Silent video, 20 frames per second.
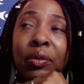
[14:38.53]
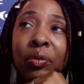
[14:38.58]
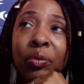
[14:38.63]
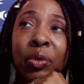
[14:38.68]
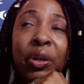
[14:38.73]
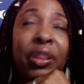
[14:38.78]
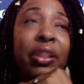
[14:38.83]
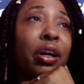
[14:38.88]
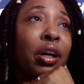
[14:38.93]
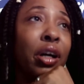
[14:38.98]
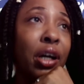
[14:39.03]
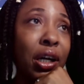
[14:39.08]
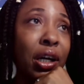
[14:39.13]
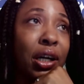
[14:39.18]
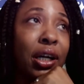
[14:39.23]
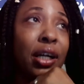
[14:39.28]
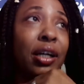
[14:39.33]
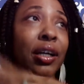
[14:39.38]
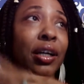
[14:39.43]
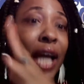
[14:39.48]
with
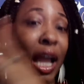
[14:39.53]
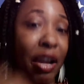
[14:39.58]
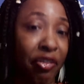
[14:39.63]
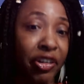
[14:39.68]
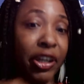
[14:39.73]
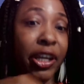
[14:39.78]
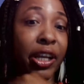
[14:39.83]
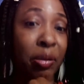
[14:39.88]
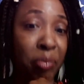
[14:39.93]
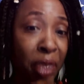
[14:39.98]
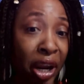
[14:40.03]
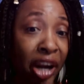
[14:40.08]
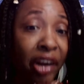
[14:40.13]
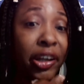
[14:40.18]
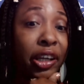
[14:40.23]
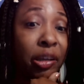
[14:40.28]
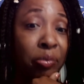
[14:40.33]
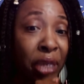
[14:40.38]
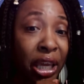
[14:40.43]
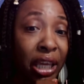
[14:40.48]
a African
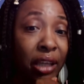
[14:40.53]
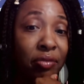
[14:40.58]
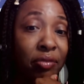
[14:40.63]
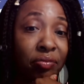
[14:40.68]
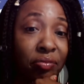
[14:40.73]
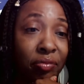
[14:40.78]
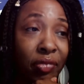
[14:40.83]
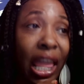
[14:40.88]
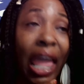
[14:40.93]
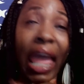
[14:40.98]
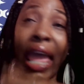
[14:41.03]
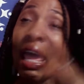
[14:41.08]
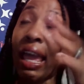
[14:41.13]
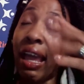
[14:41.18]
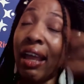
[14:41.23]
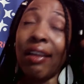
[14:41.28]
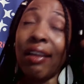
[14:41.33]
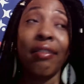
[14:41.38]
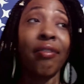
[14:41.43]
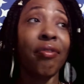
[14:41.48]
American
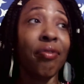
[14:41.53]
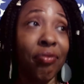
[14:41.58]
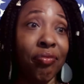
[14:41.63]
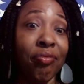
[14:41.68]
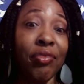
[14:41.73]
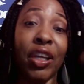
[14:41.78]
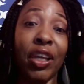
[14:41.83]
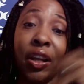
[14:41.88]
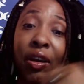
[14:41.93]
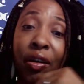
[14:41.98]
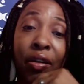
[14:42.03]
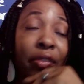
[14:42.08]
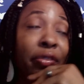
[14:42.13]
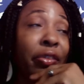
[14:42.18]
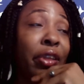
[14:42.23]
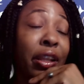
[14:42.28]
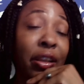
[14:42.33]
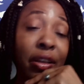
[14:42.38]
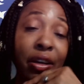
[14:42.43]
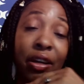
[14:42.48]
man,
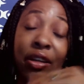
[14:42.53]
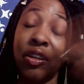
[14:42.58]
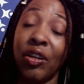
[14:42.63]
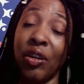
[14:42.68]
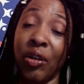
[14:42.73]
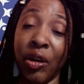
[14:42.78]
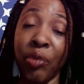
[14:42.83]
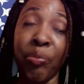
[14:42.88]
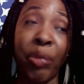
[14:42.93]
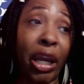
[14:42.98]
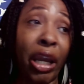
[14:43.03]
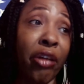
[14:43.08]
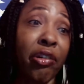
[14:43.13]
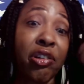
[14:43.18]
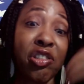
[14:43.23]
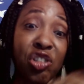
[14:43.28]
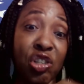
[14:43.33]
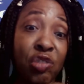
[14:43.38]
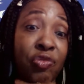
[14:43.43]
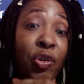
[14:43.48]
and then her
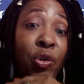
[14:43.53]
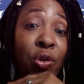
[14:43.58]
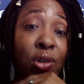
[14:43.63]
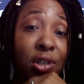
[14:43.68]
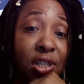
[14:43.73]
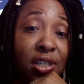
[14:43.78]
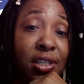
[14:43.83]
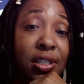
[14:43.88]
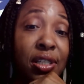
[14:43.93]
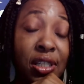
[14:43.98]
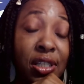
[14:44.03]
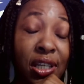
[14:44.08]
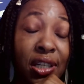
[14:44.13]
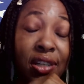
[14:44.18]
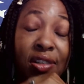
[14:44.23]
parents divorced.